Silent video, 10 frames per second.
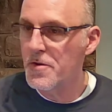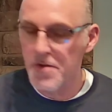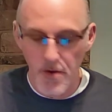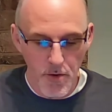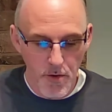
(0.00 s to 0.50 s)

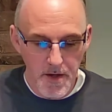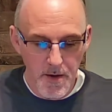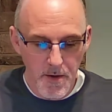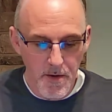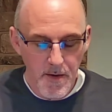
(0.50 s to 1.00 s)

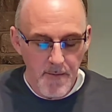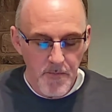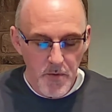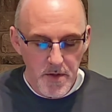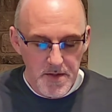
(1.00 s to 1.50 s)
earlier
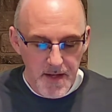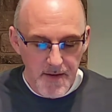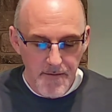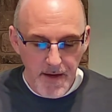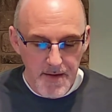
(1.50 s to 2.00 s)
where he said,
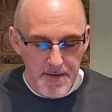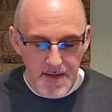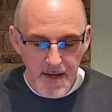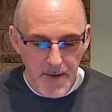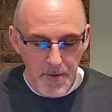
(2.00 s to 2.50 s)
if I
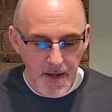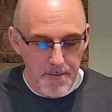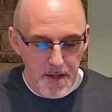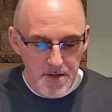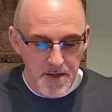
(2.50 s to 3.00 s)
say I will not
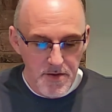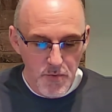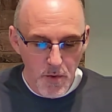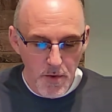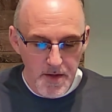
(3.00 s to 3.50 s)
mention his
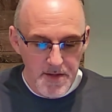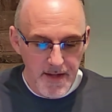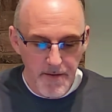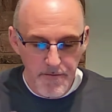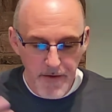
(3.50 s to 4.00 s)
word, it's
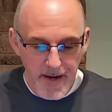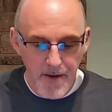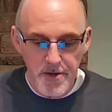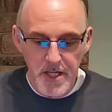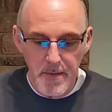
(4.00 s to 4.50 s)
like a fire
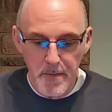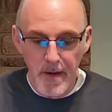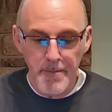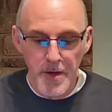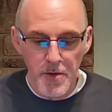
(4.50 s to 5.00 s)
shut up in my
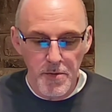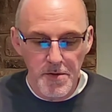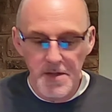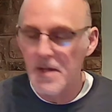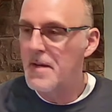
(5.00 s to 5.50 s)

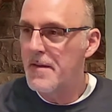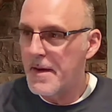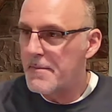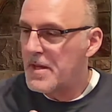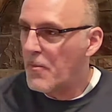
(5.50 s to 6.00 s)
bones.
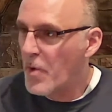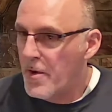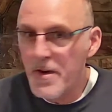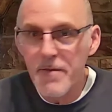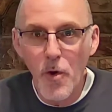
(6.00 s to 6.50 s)
I'm
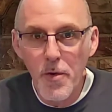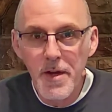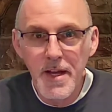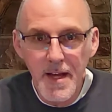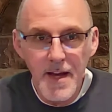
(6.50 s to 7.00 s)
weary of
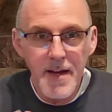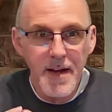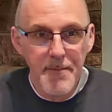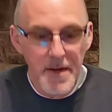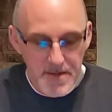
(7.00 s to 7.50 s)
holding it in.
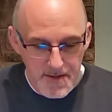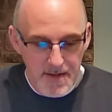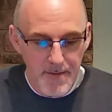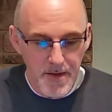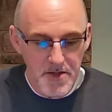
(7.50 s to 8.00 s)
I must
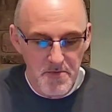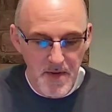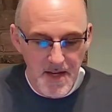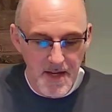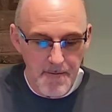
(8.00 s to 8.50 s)

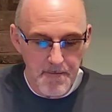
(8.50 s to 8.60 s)
speak it.